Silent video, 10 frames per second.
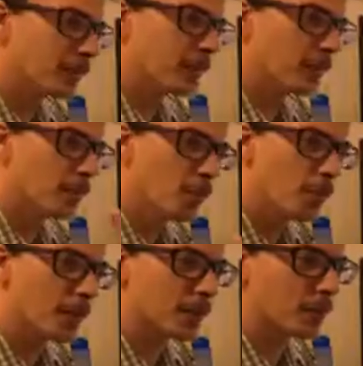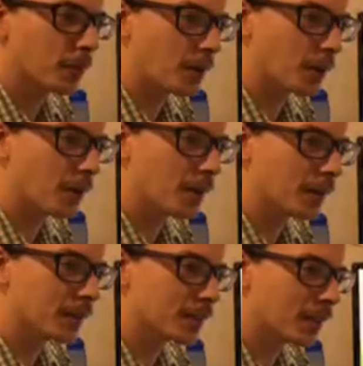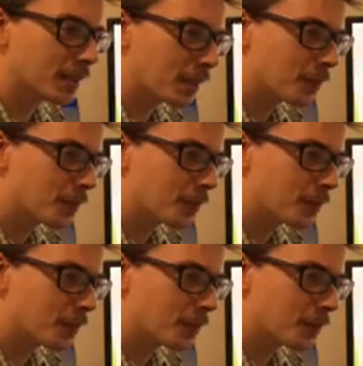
move this flow along, because a lot of times we